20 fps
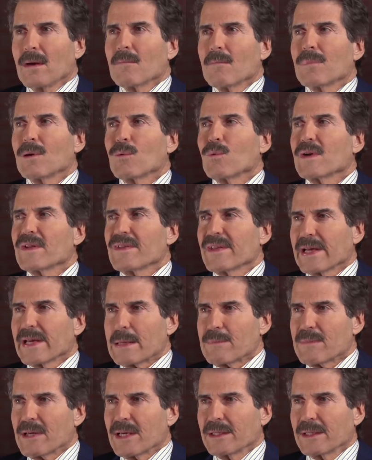But one thing
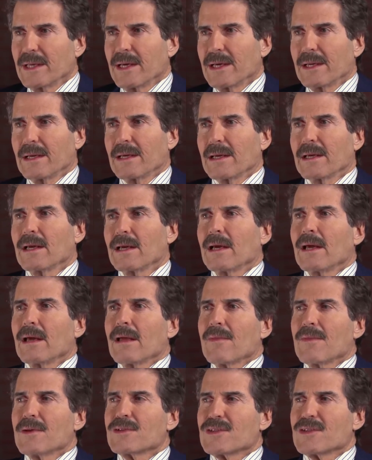I'm not getting,
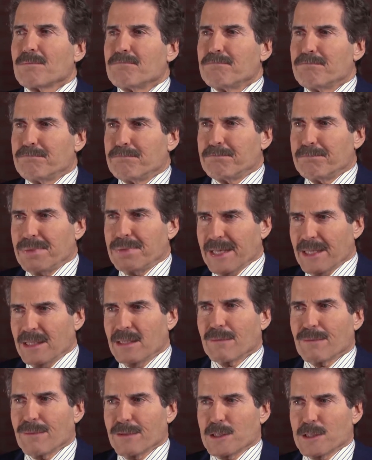there's a big
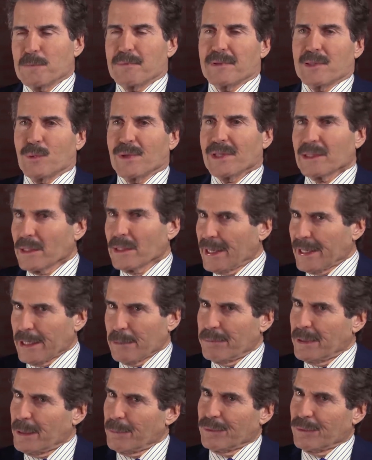difference between letting
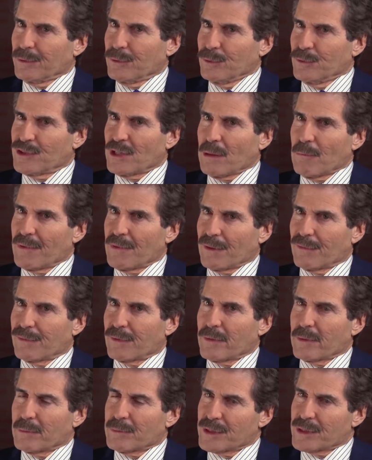people do something
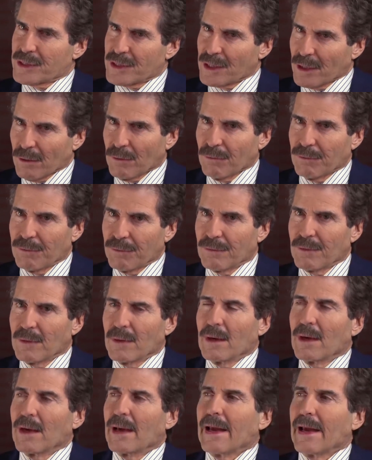for themselves
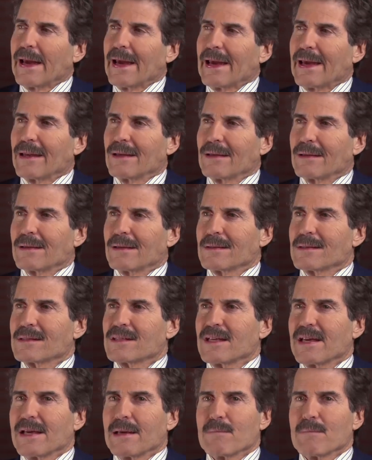and
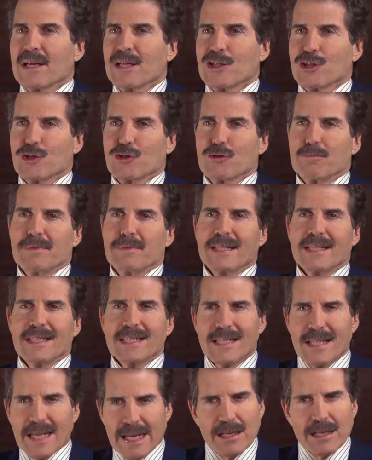saying men should be
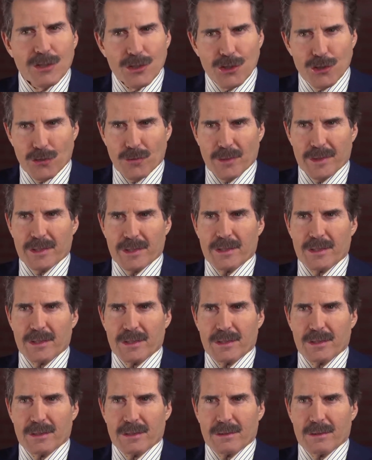dangerous.
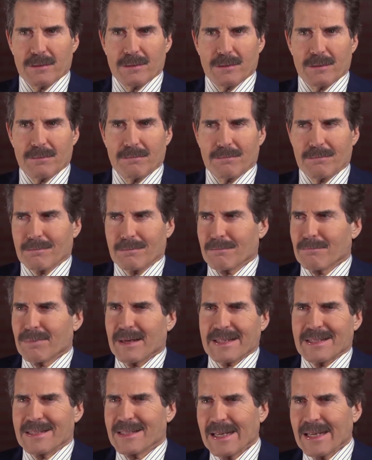
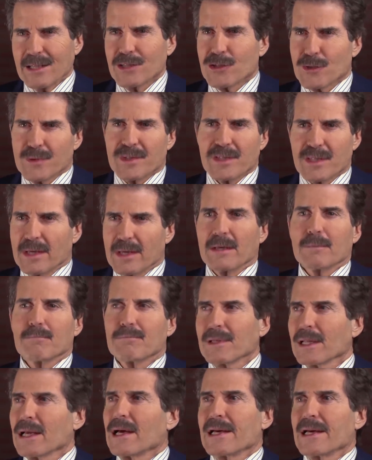By dangerous, that
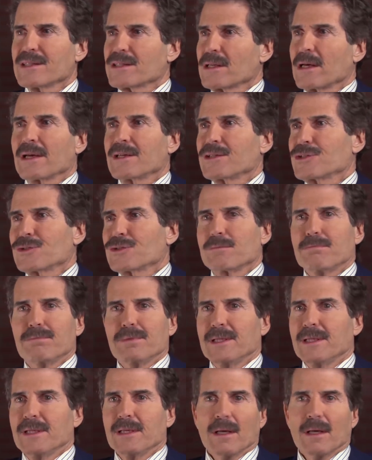implies I should
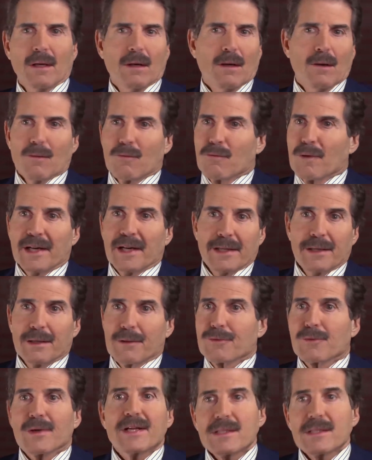be ready to
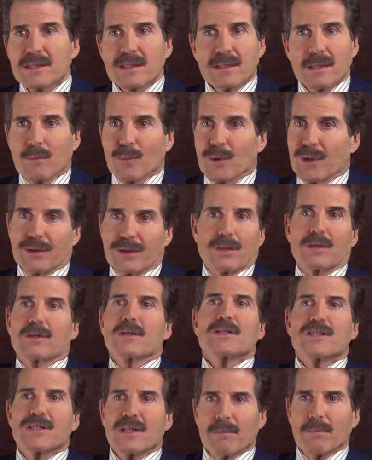threaten someone, to
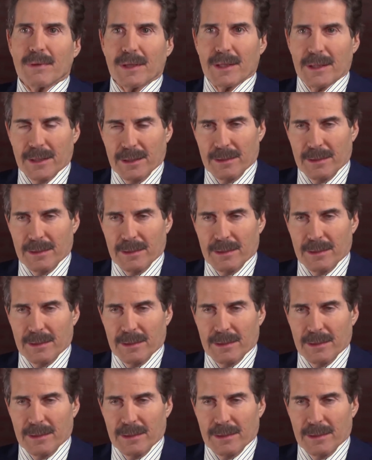hurt somebody.